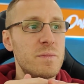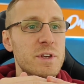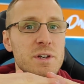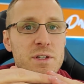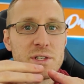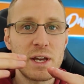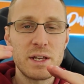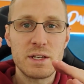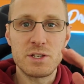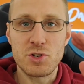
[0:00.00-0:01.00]
The
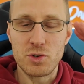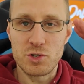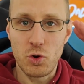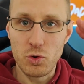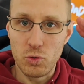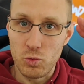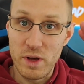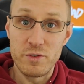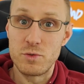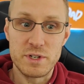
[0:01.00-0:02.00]
second is your total
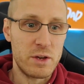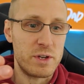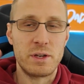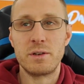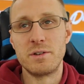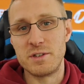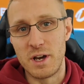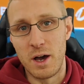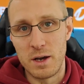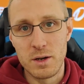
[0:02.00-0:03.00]
revenue daily.
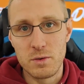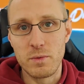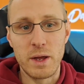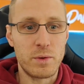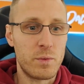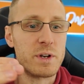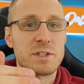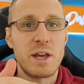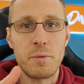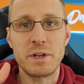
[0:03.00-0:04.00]
Duh, right? We want to
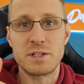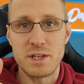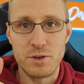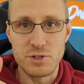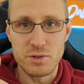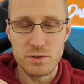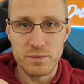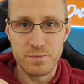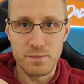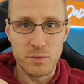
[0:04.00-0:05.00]
see how many sales
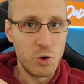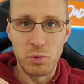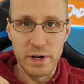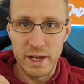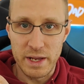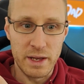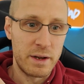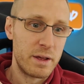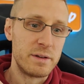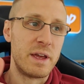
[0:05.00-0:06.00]
you're bringing
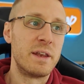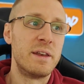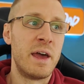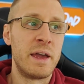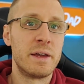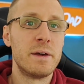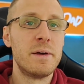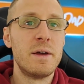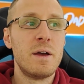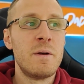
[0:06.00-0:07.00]
in day to day.
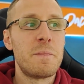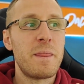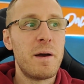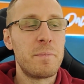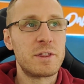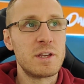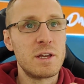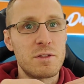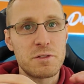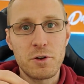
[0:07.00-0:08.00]
But
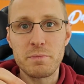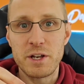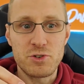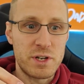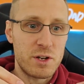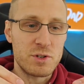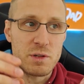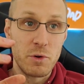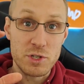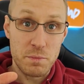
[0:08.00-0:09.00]
the third metric here is
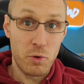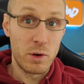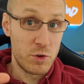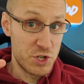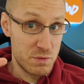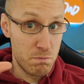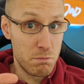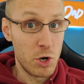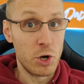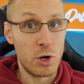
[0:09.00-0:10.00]
the most important, which is
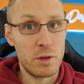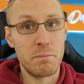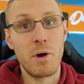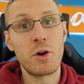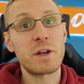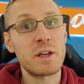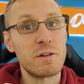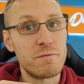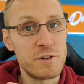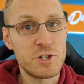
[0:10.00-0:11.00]
MER, the marketing
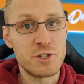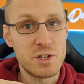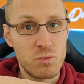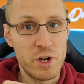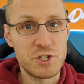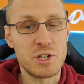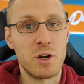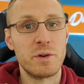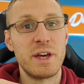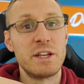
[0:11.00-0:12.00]
efficiency
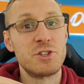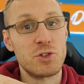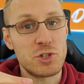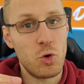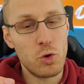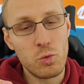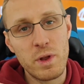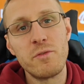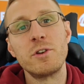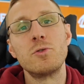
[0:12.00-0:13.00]
ratio. That is your total
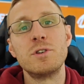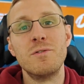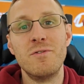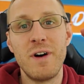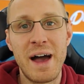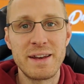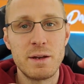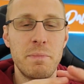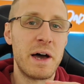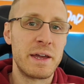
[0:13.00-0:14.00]
revenue
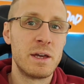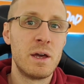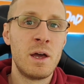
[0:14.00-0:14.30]
divided by